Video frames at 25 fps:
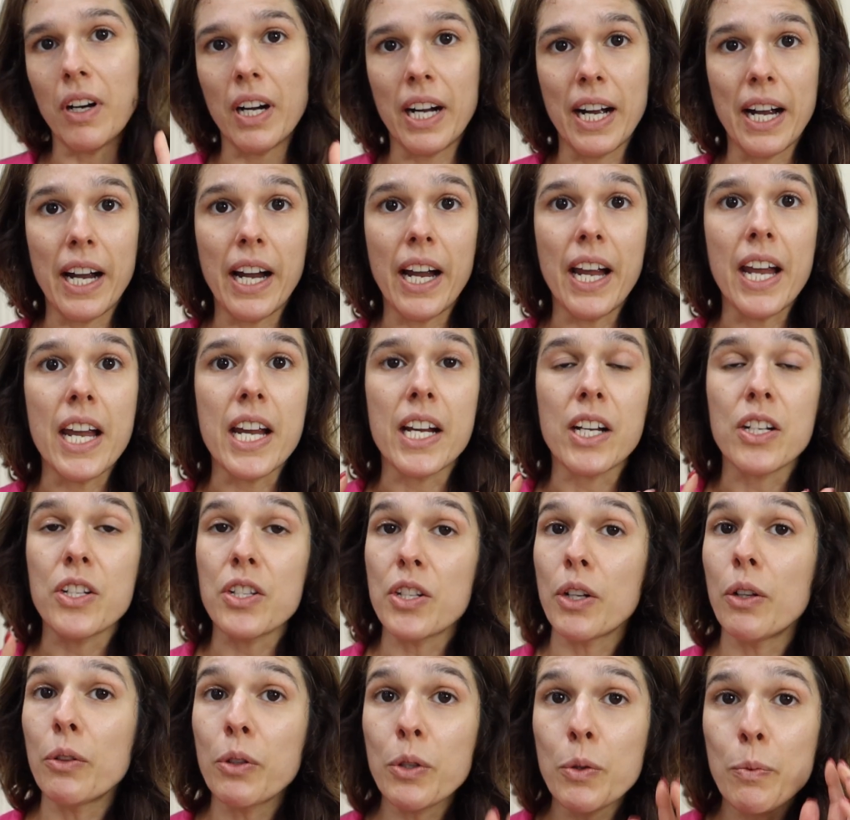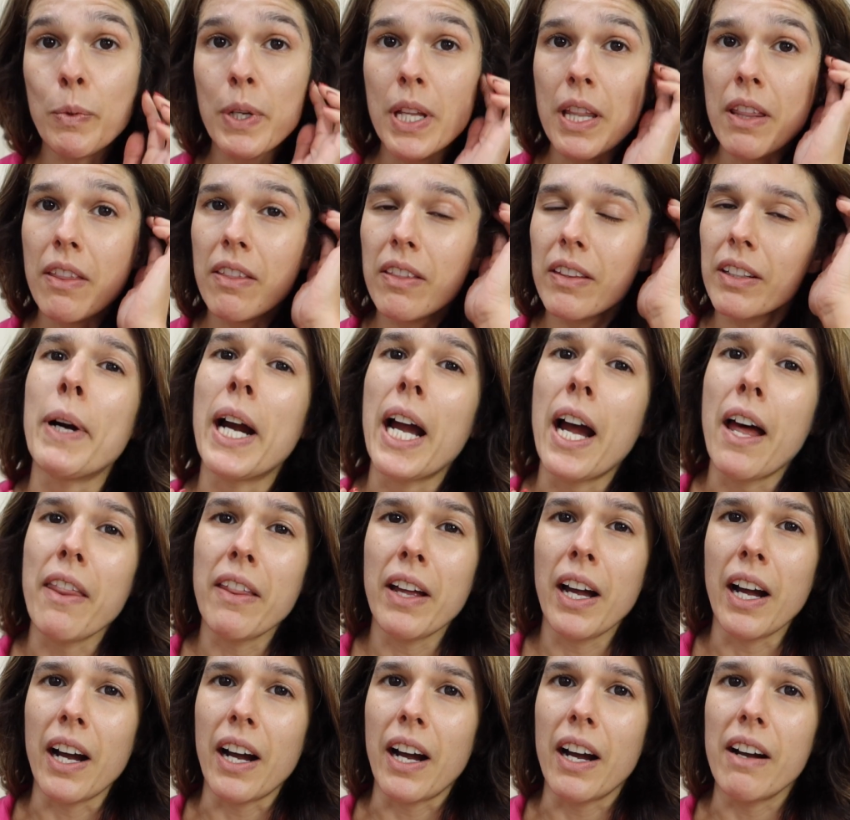I consulted with my other
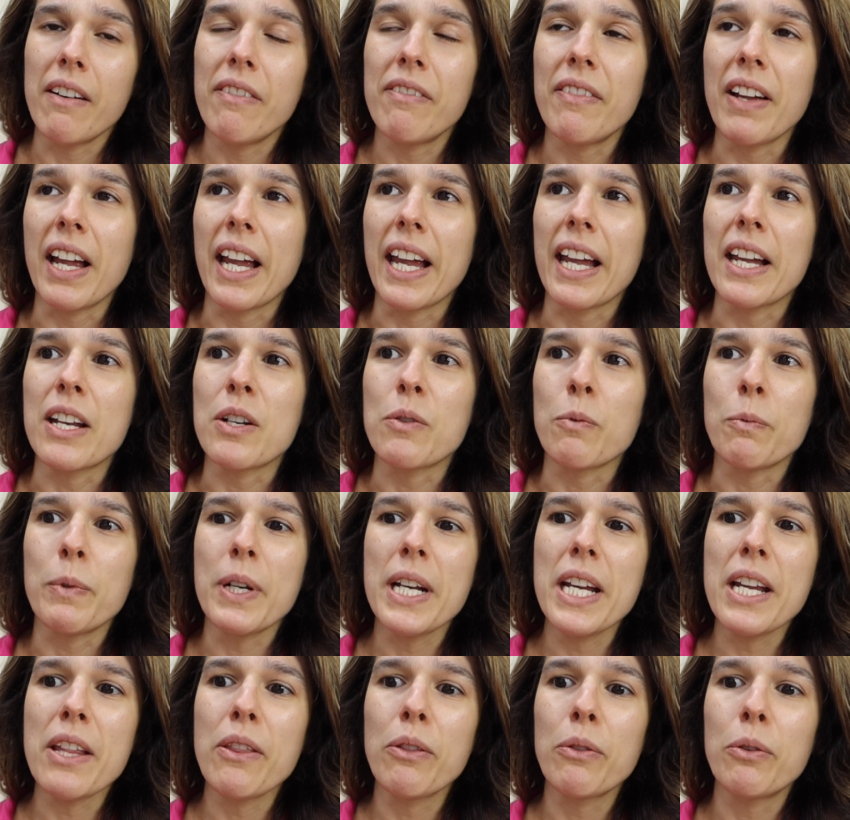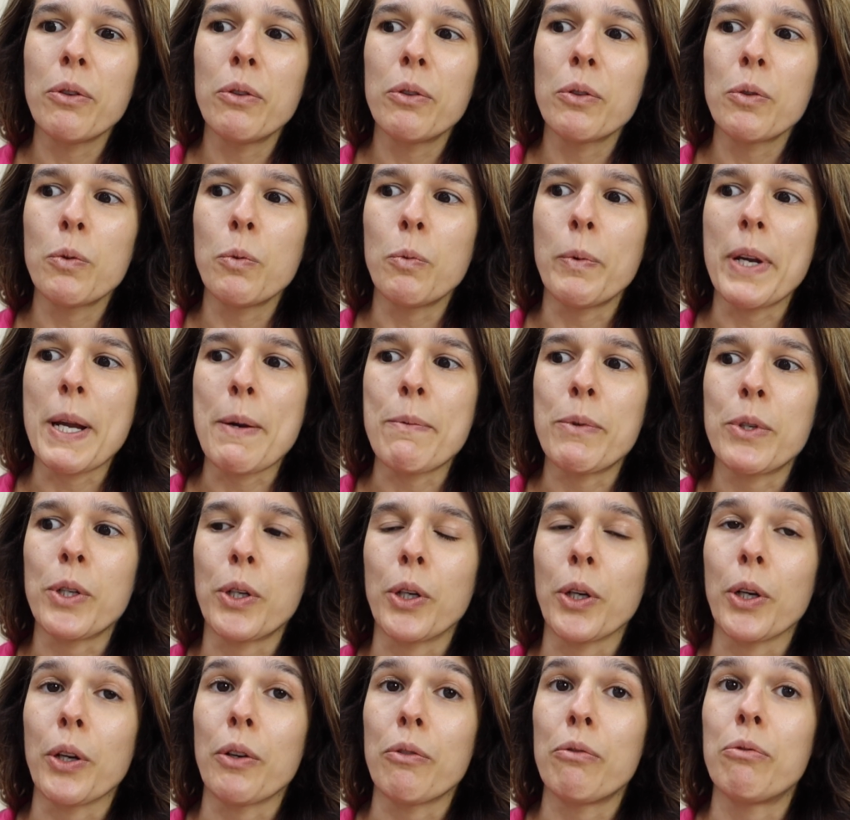half and we thought we would
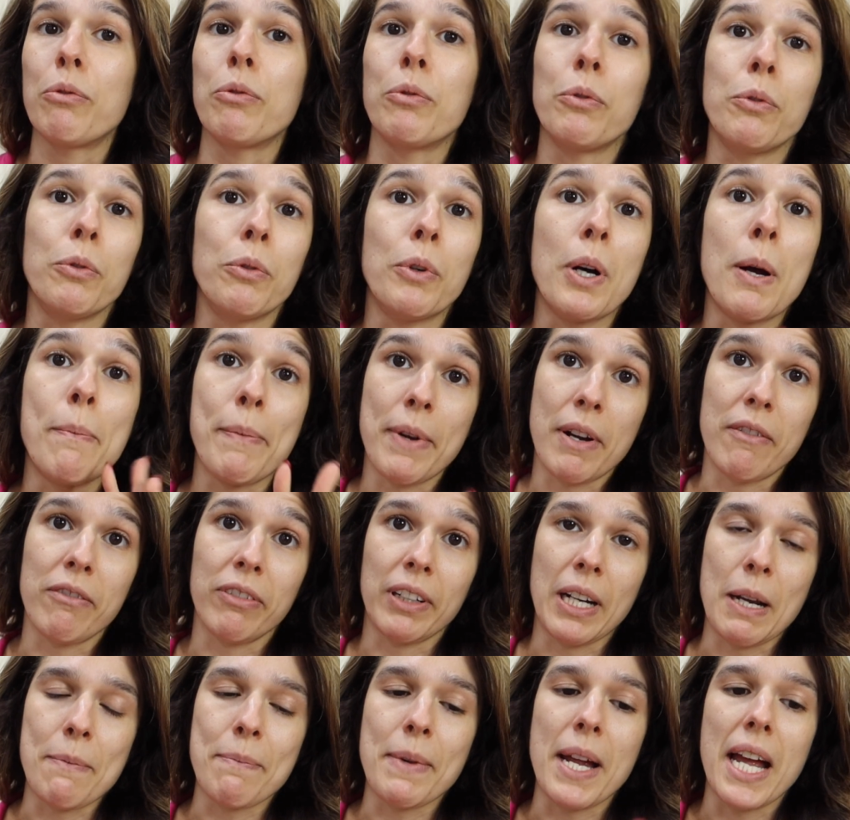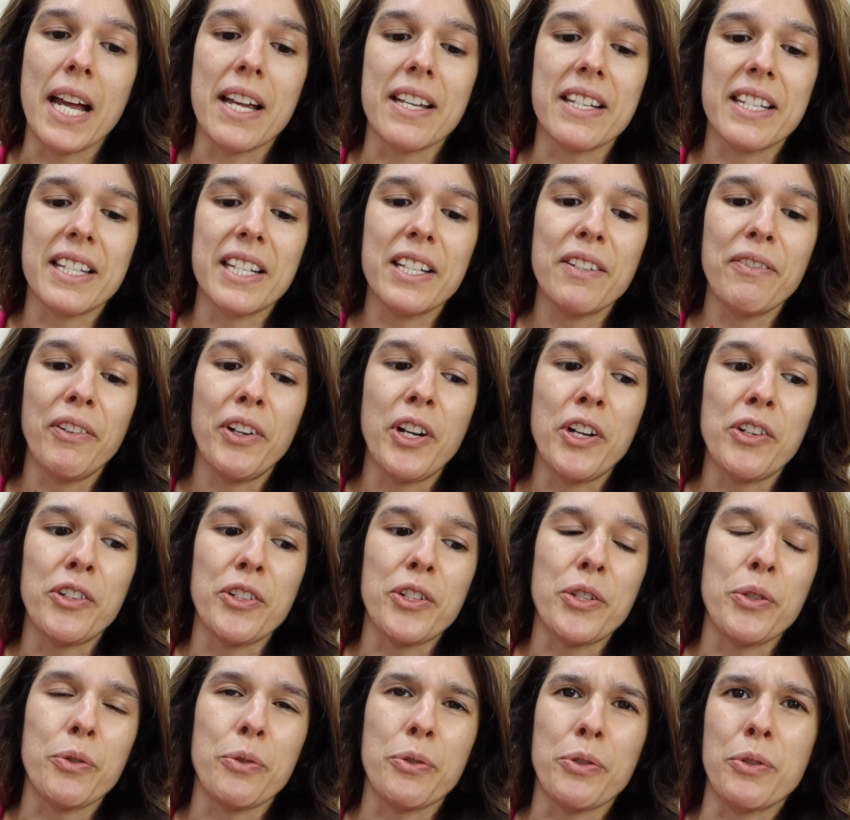go for a bed frame, as this
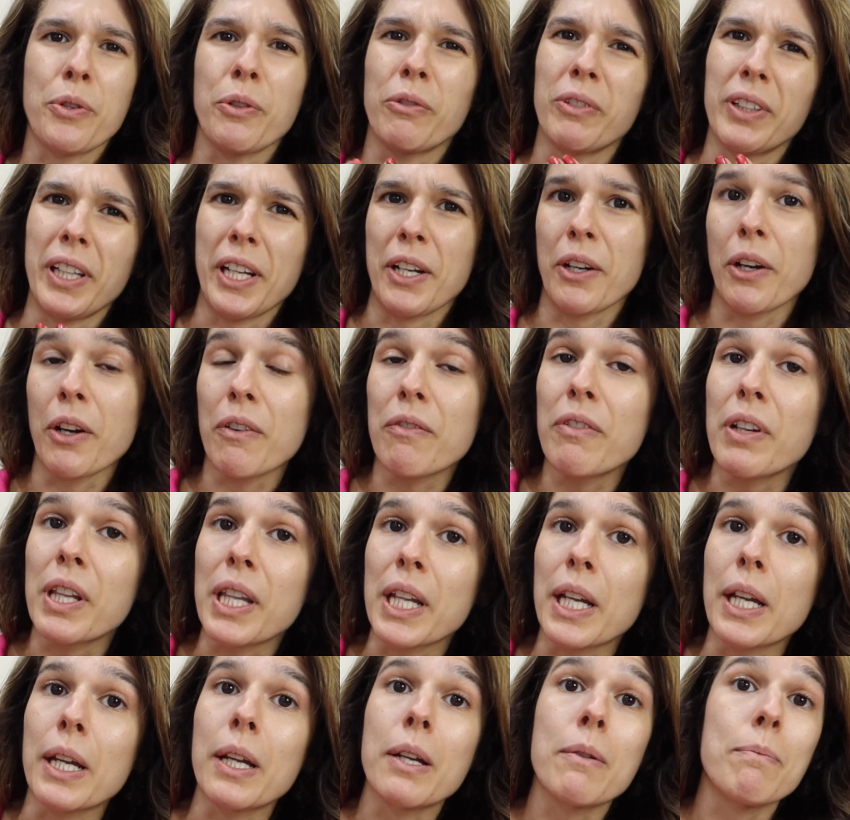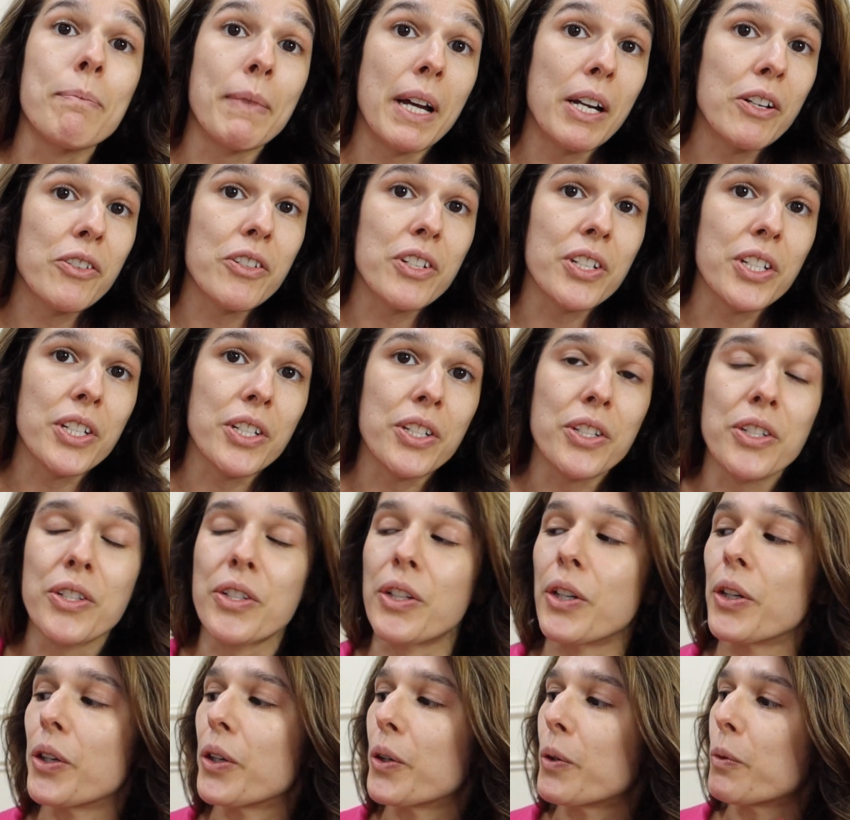furniture store is not really known for their mattresses,
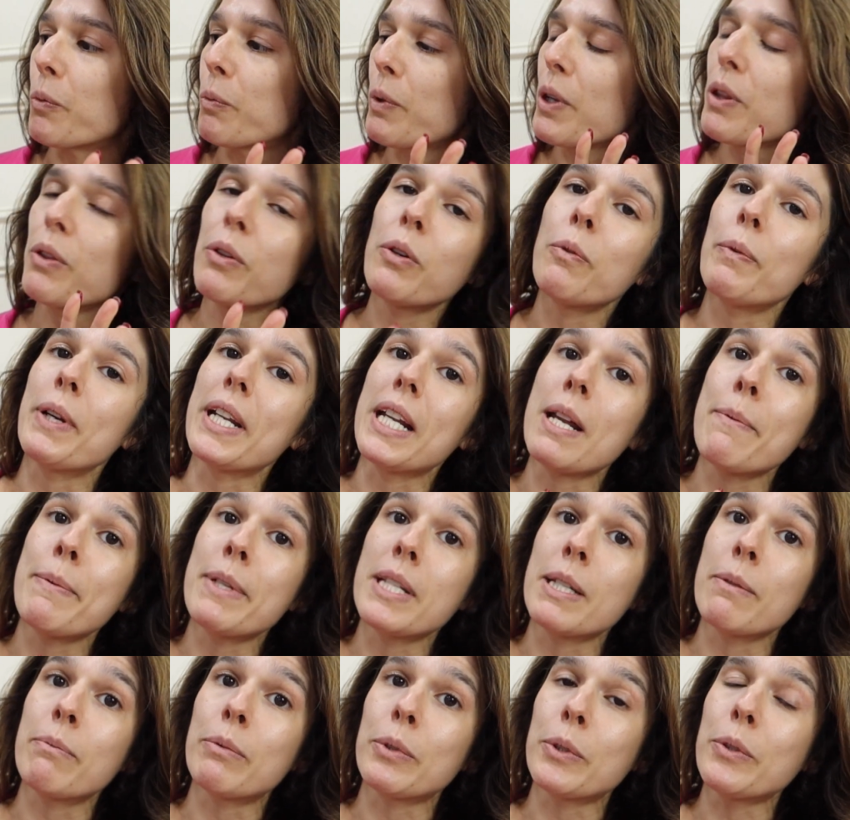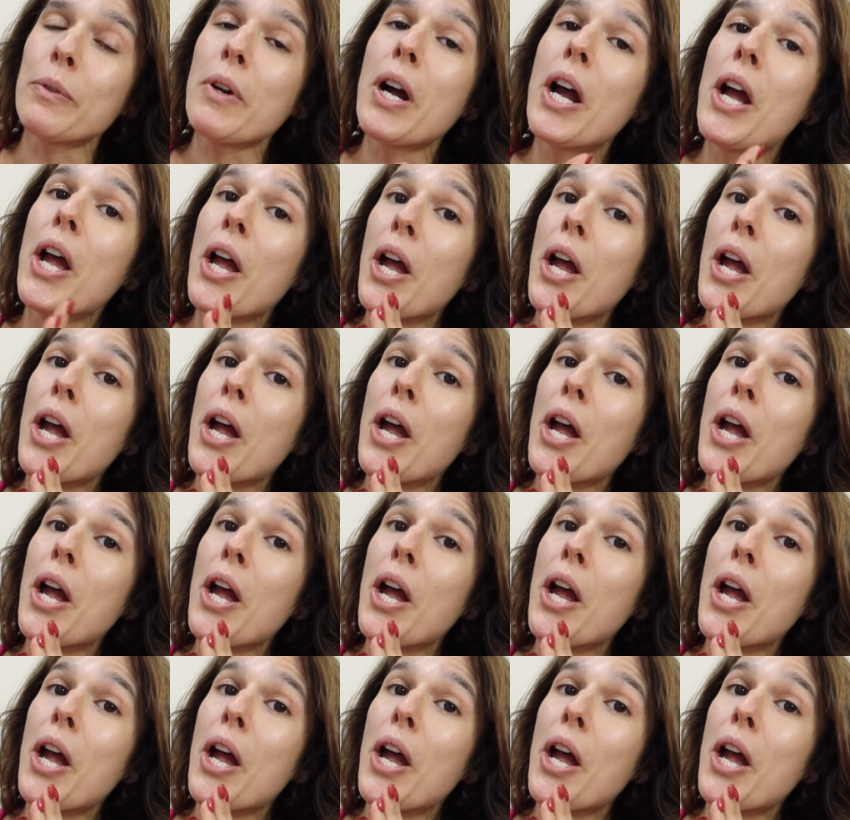so we thought we'd keep it simple,